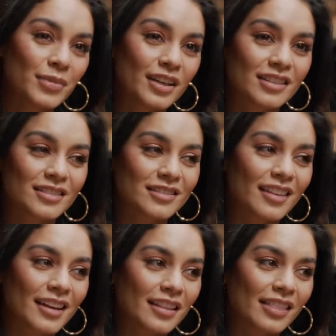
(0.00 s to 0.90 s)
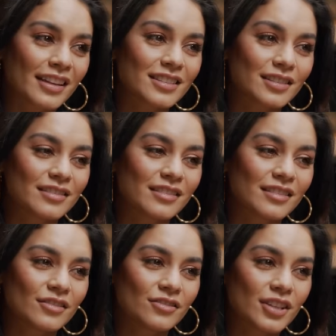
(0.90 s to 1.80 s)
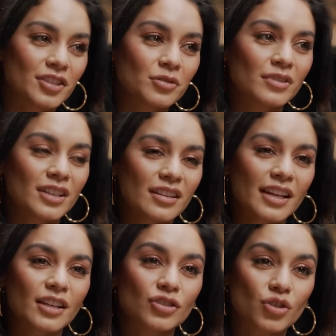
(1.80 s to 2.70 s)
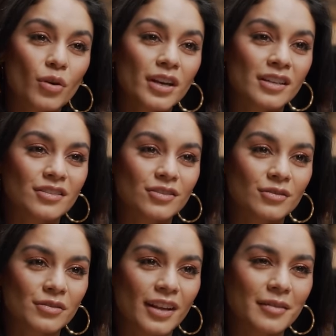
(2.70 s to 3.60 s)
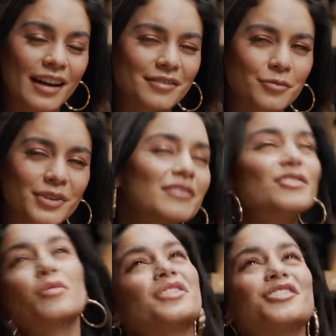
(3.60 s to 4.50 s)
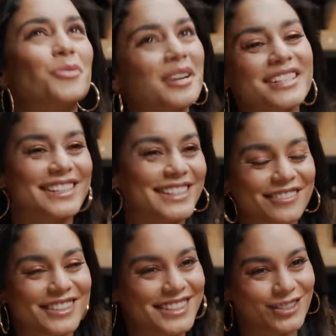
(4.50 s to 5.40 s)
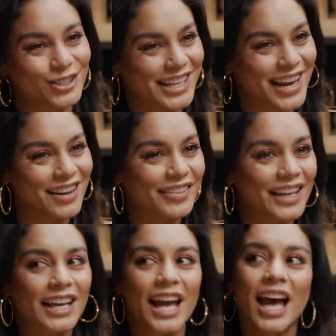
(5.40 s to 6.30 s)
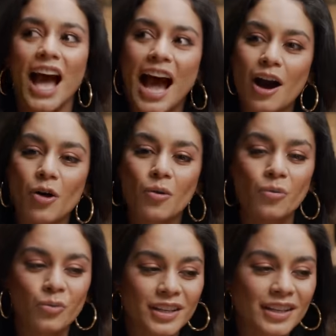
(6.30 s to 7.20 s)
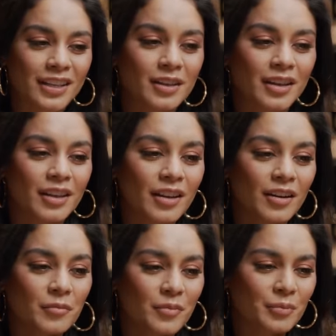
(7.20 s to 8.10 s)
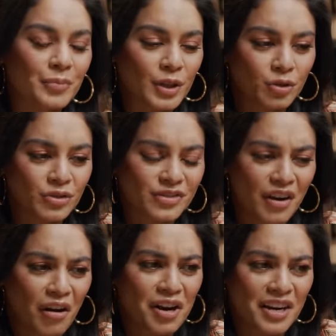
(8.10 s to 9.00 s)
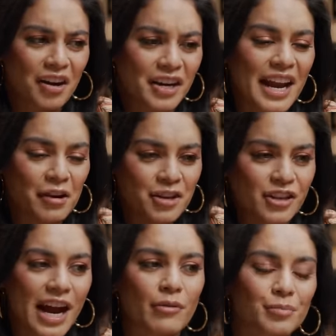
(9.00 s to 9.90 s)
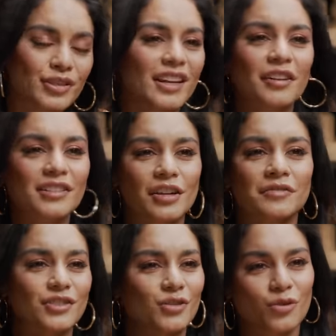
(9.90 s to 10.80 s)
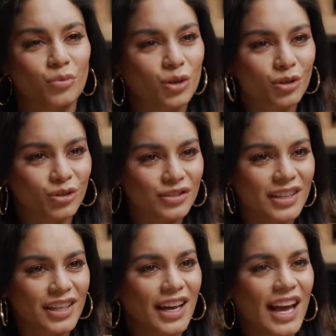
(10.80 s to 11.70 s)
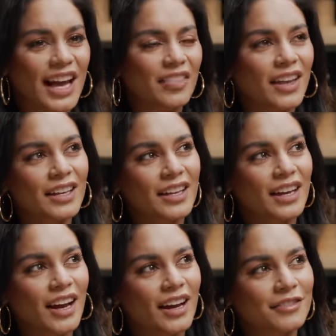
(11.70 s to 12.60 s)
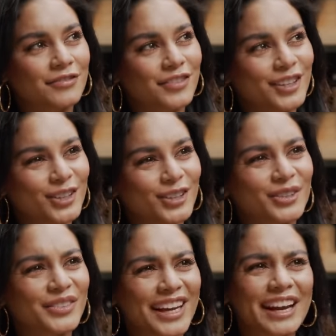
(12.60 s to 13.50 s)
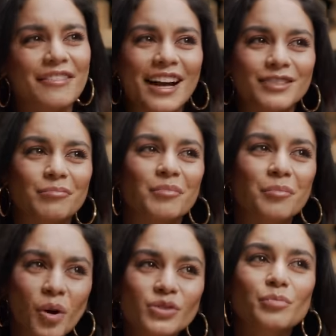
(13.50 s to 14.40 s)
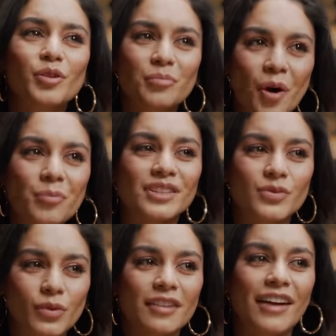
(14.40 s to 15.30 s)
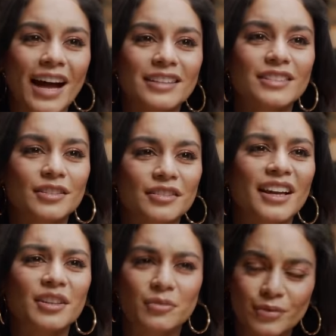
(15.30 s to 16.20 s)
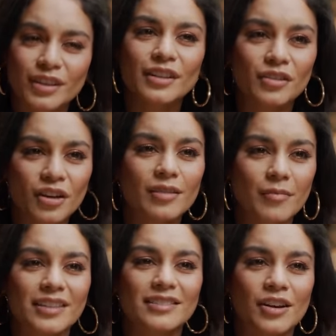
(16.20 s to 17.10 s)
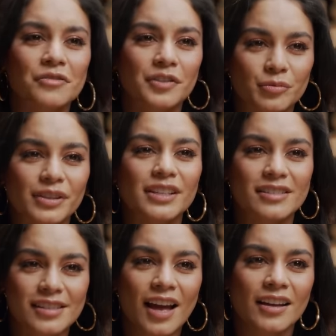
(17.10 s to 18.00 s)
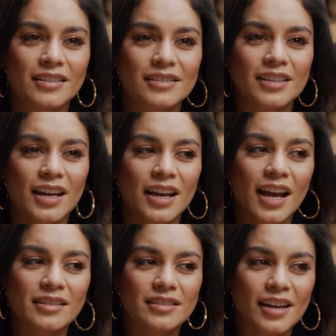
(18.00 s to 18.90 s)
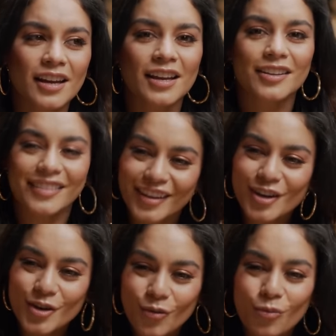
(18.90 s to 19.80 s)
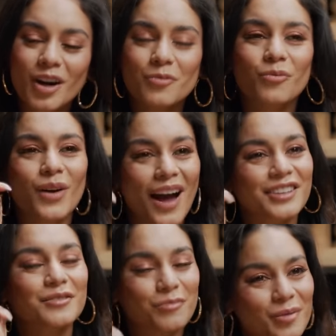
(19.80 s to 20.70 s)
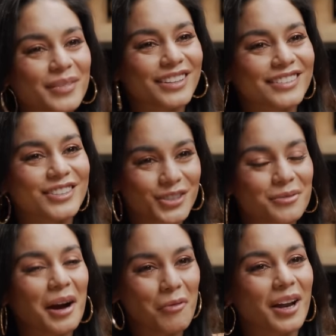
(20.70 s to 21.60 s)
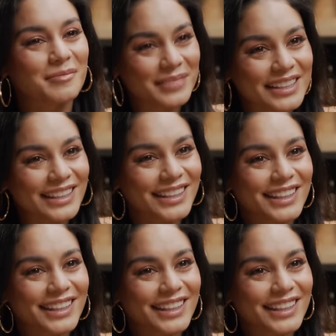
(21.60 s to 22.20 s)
Because like that's genuinely like a choice. You like have, we have so many choices every single day on like how we build our character, how we present ourselves to the world. Mm. And like I feel like I've had multiple moments where I've had to like really look at myself and reassess and say, what kind of woman do I want to be?